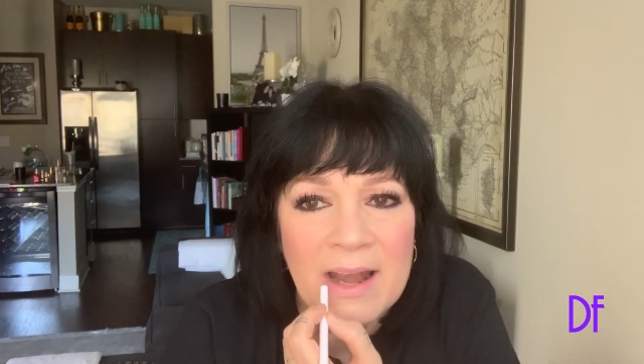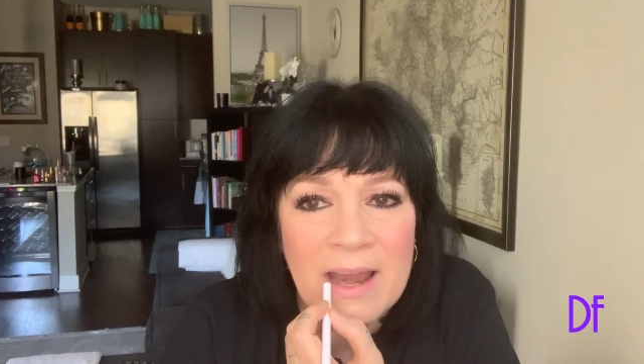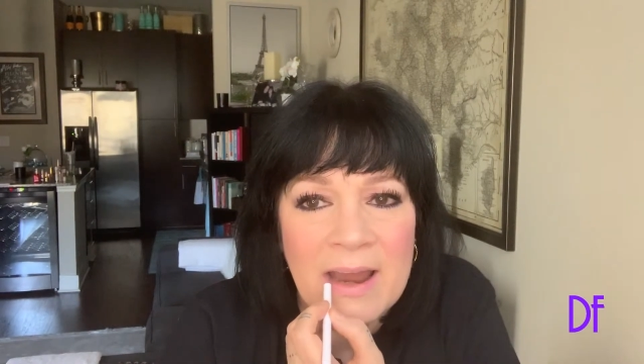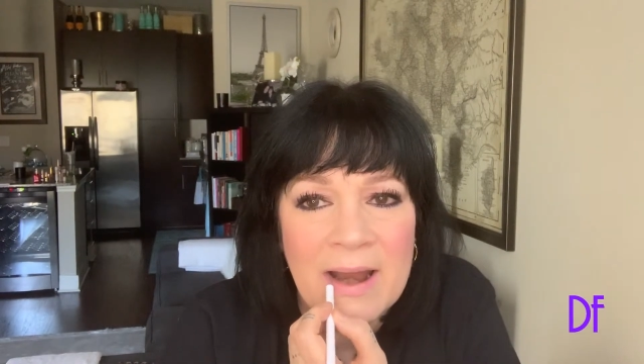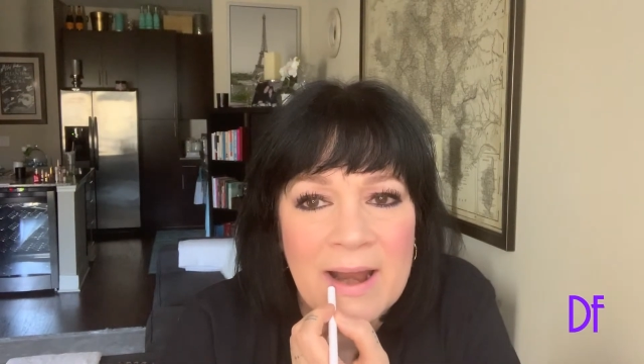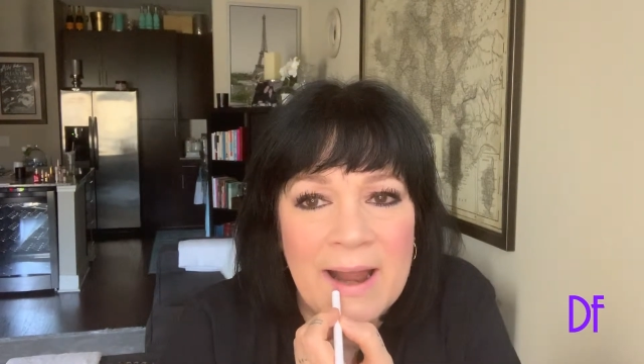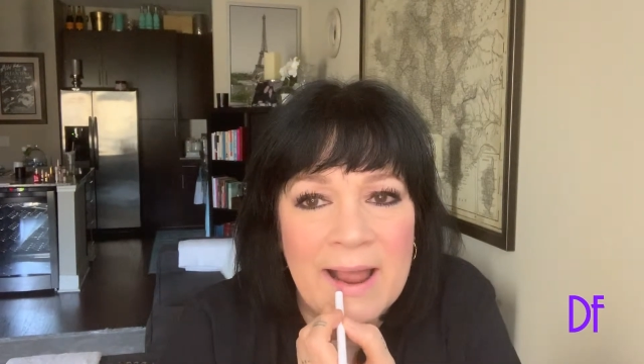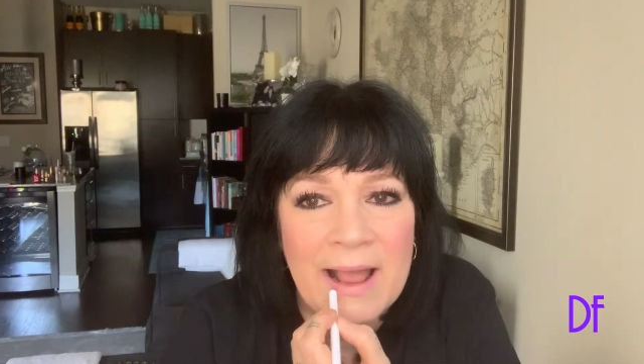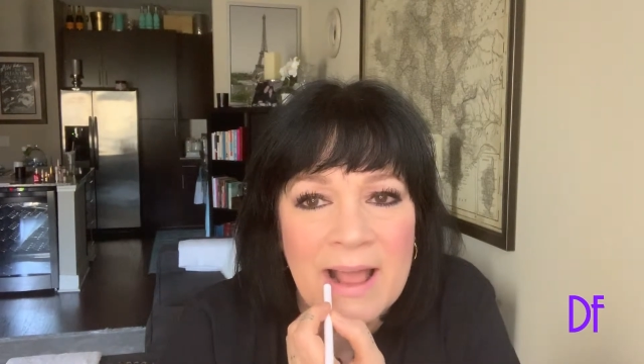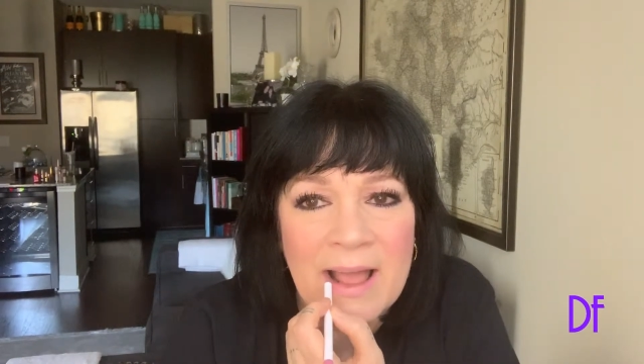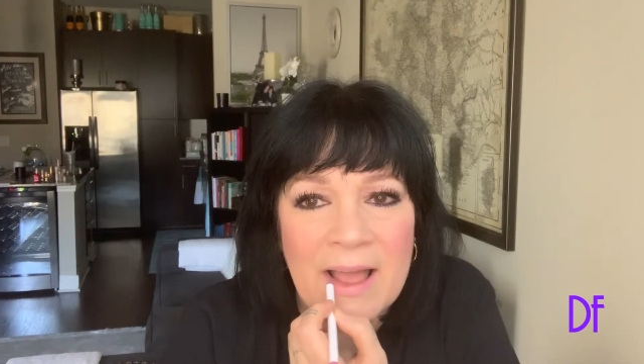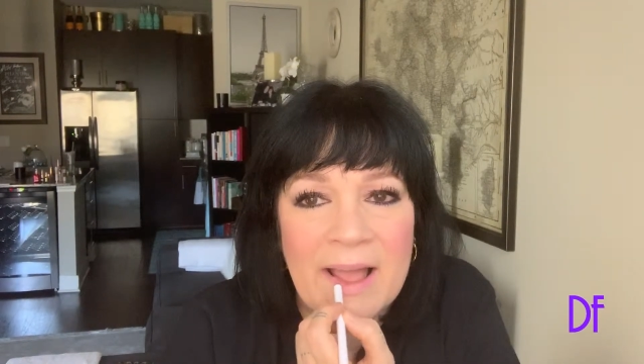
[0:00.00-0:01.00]
and here,
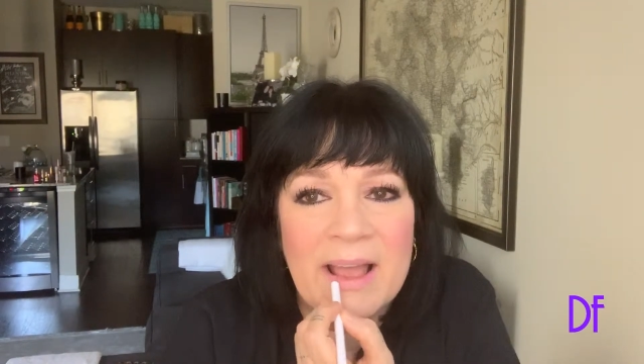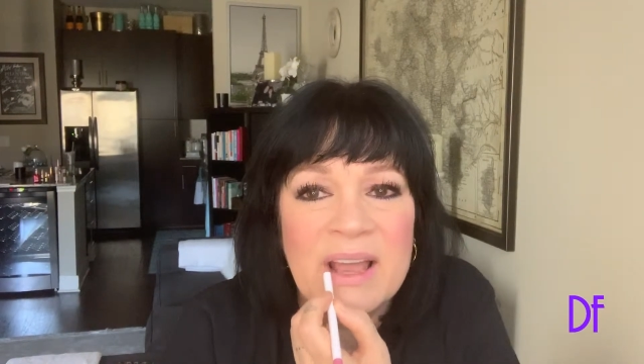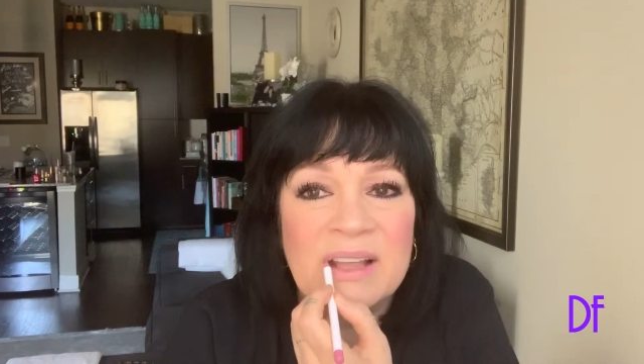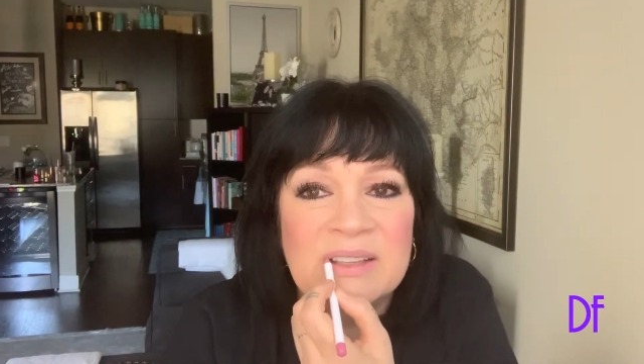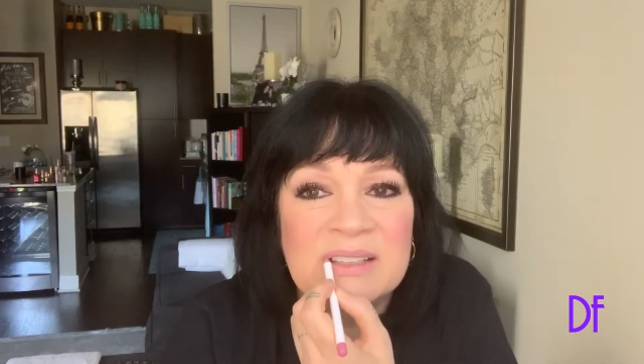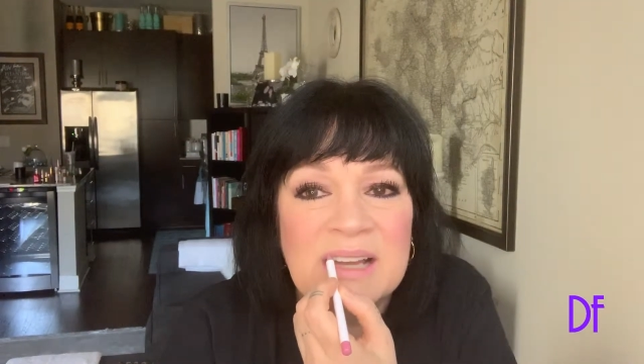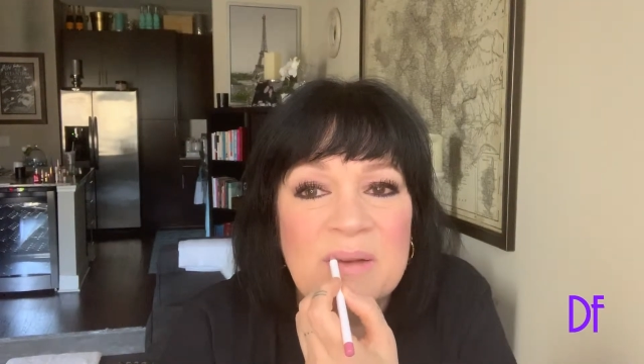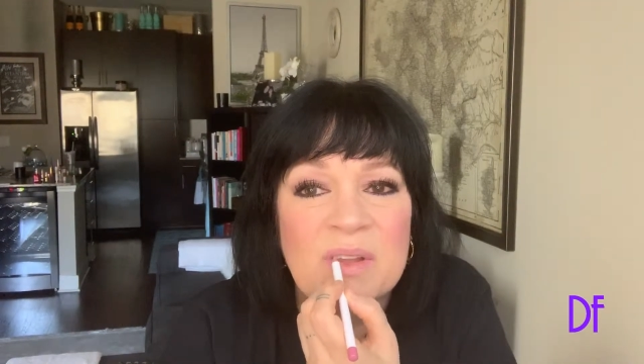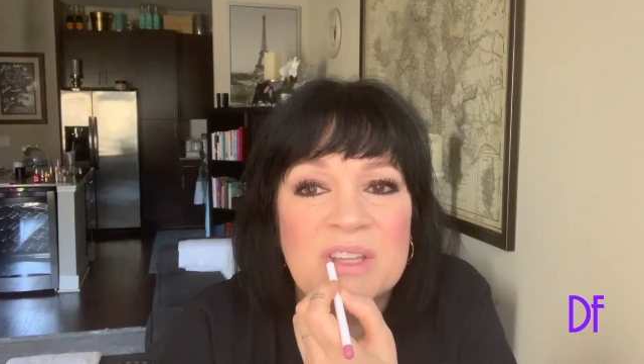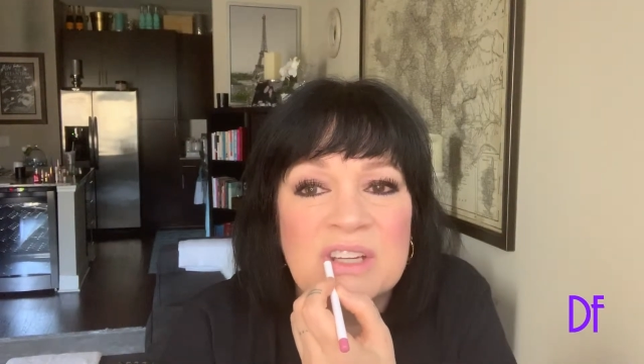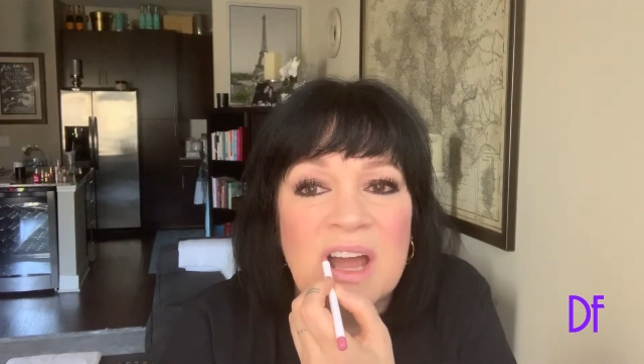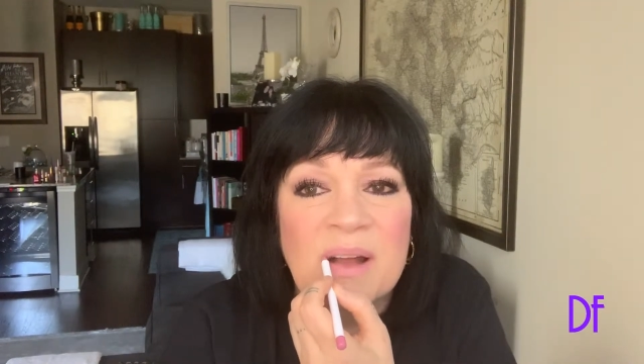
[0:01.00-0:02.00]
and the same
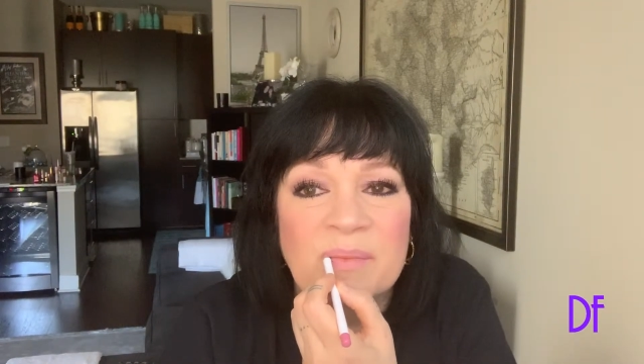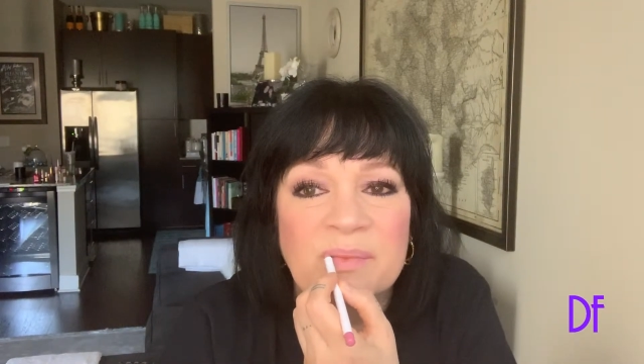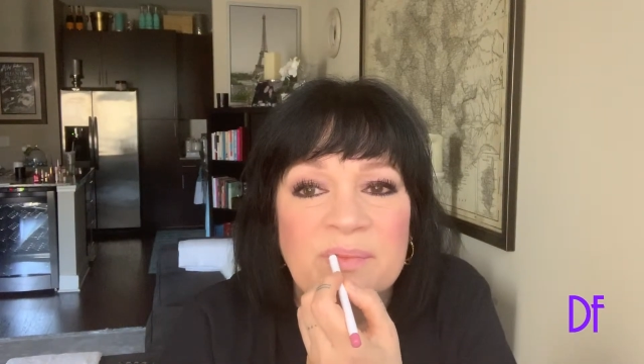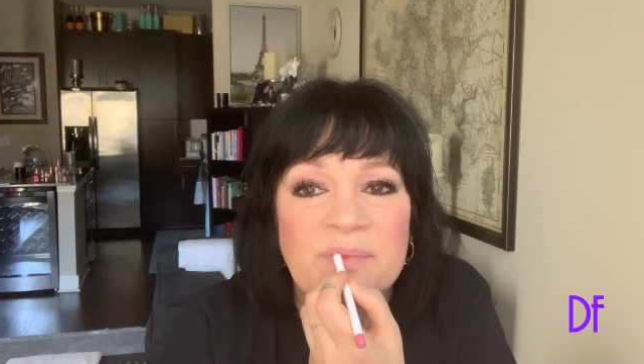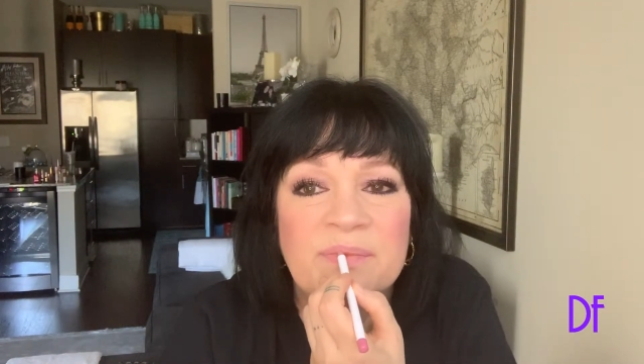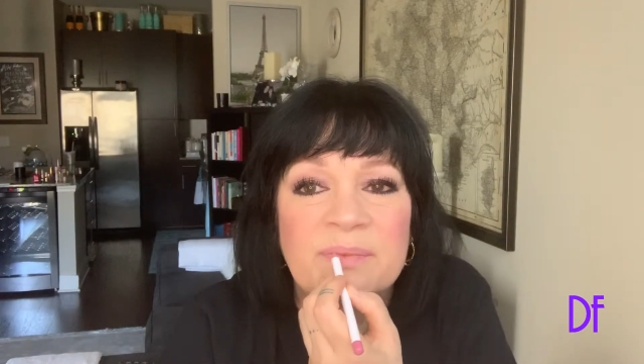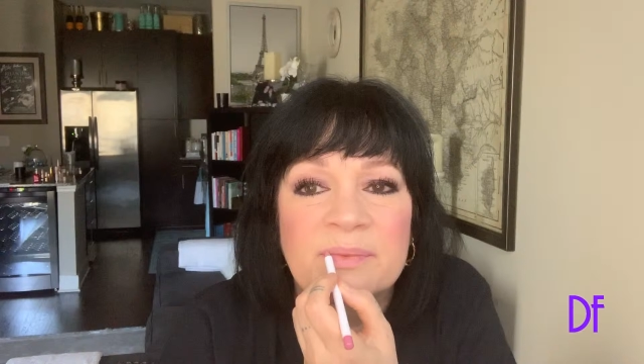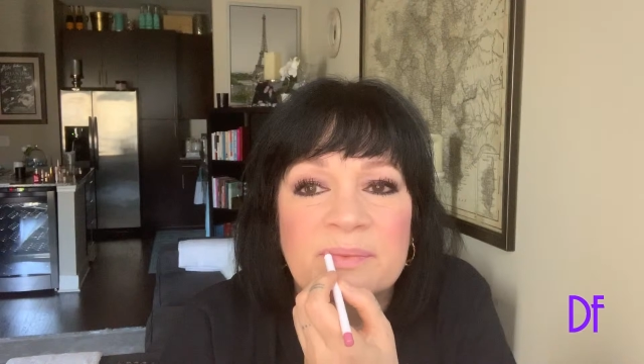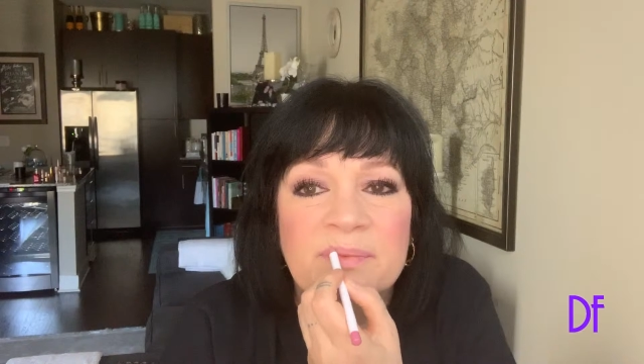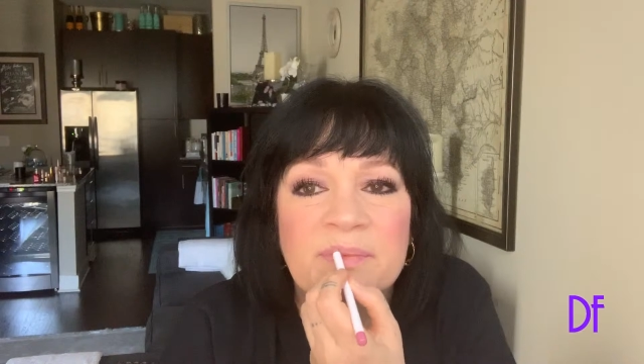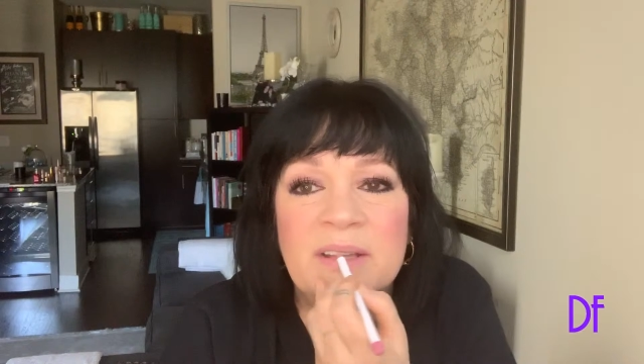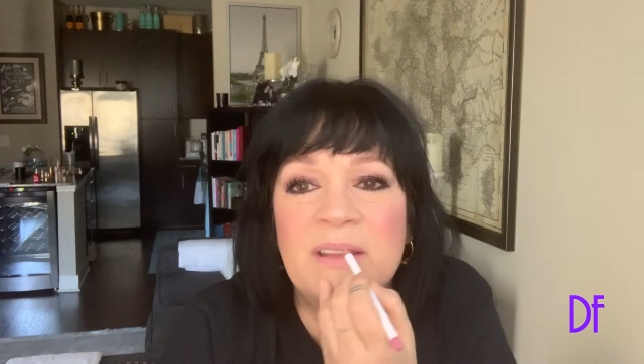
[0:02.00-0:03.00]
on the top,
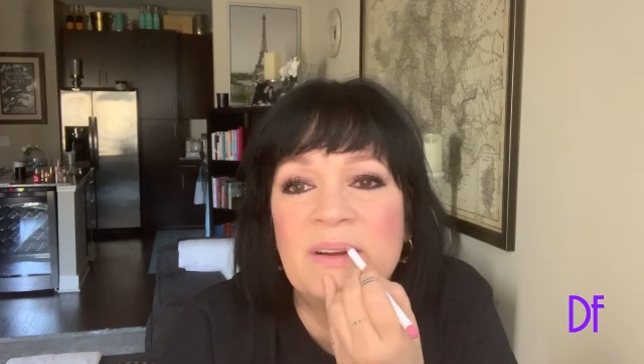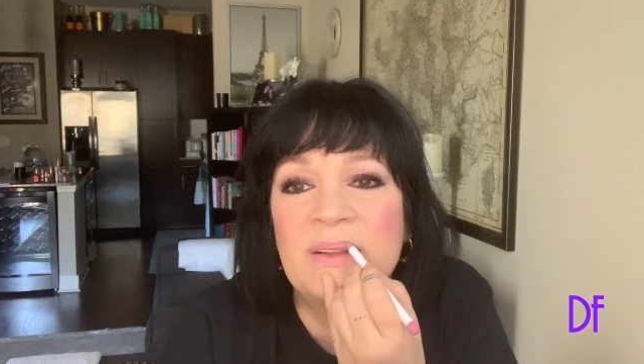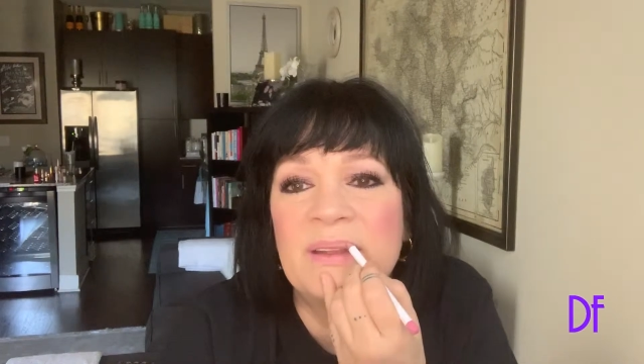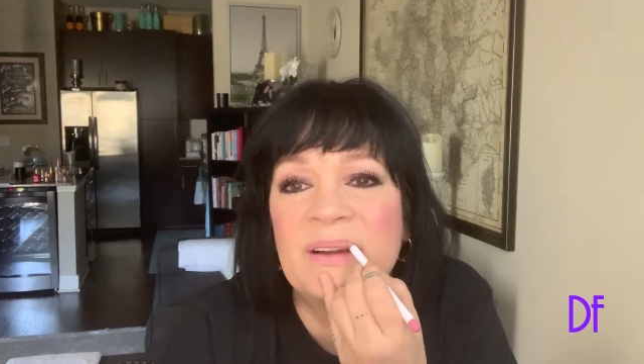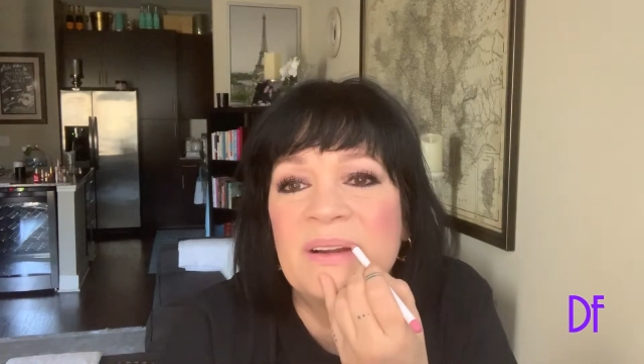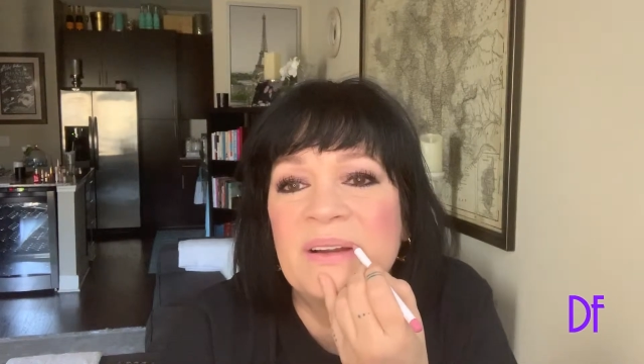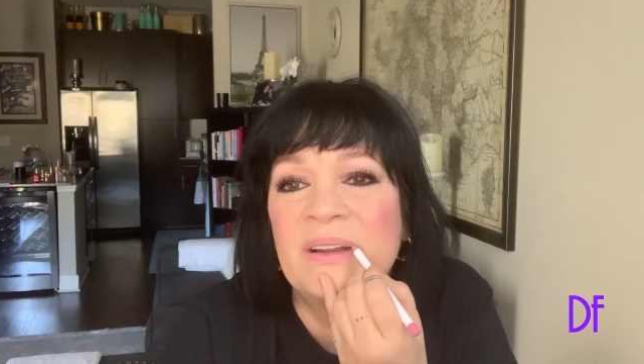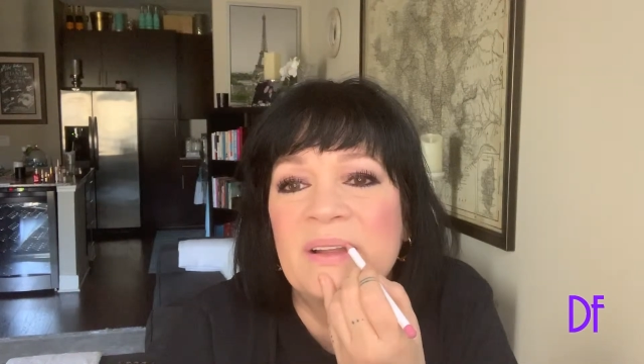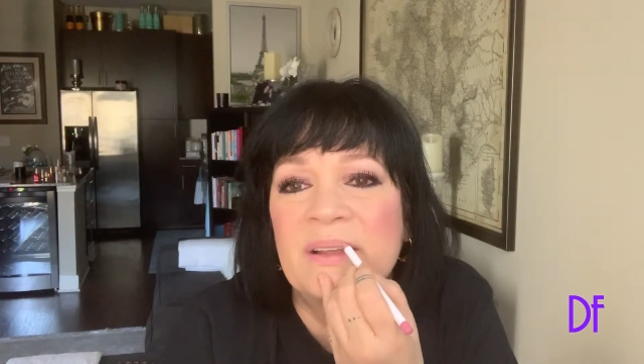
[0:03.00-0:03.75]
right there and there.